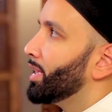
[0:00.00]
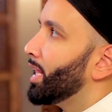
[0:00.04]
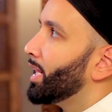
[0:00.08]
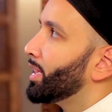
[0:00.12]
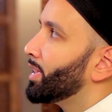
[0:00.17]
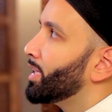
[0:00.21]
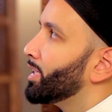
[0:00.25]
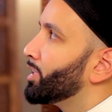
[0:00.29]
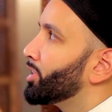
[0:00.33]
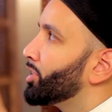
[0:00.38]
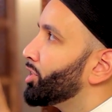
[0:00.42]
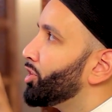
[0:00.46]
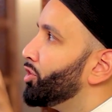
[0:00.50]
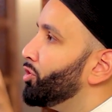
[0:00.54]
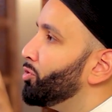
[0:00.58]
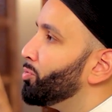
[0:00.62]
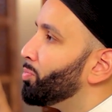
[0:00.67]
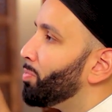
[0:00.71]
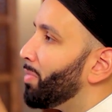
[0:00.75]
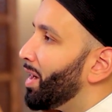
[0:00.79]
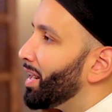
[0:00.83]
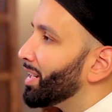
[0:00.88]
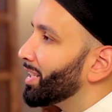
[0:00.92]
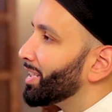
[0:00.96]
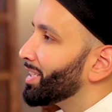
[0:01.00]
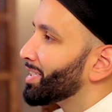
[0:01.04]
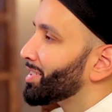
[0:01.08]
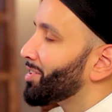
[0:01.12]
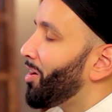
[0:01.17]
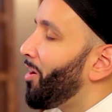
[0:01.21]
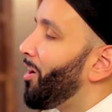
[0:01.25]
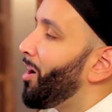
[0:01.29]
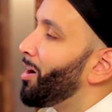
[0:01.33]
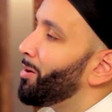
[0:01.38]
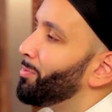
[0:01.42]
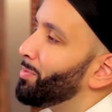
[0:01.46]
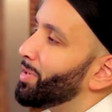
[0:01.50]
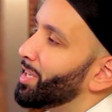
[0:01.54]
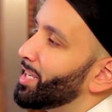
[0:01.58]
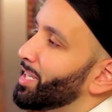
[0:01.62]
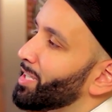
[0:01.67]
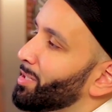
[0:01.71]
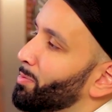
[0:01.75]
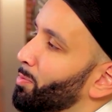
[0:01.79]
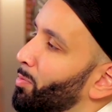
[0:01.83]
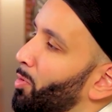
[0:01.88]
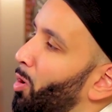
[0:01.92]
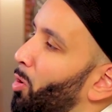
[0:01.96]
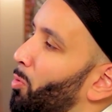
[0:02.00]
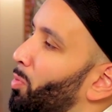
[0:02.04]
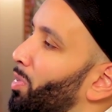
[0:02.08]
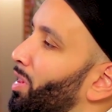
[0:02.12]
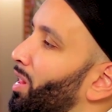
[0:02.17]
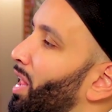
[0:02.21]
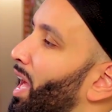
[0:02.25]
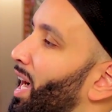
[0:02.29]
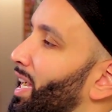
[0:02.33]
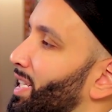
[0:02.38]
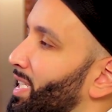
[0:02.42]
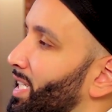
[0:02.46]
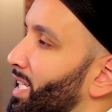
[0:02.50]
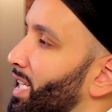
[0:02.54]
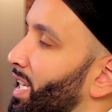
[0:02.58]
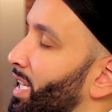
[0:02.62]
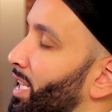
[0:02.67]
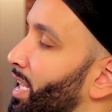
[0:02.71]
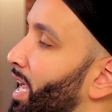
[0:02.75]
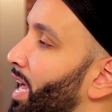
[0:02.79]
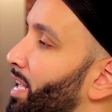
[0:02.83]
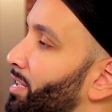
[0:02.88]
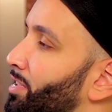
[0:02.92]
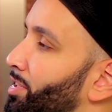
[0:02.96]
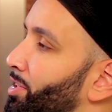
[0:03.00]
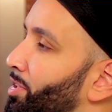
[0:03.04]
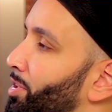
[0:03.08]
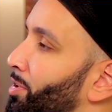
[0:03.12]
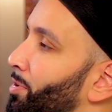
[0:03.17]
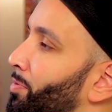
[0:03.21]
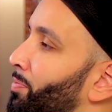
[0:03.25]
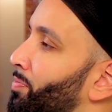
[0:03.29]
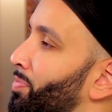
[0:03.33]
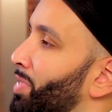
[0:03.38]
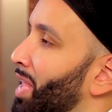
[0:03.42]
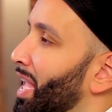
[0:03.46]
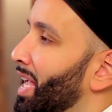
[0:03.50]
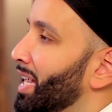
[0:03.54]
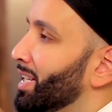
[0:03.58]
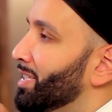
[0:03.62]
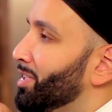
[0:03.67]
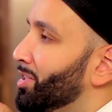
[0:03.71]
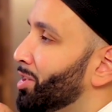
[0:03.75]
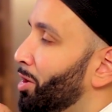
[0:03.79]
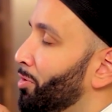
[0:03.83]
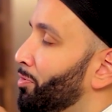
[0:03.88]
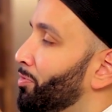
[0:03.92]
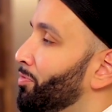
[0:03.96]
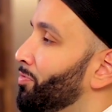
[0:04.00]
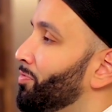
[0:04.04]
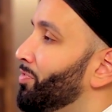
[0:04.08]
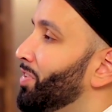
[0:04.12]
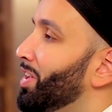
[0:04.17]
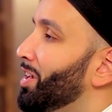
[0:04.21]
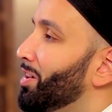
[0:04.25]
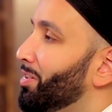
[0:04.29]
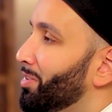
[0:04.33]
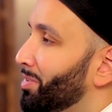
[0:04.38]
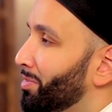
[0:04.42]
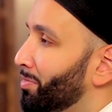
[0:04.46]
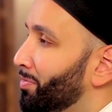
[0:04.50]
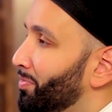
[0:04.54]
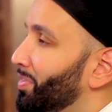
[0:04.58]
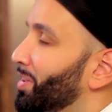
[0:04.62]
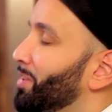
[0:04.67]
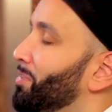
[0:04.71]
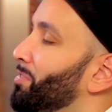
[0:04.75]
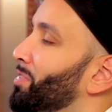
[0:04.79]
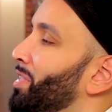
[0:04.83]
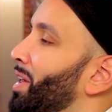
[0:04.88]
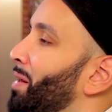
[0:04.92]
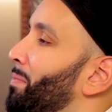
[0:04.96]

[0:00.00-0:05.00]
that this humongous army is mobilizing against you, so fear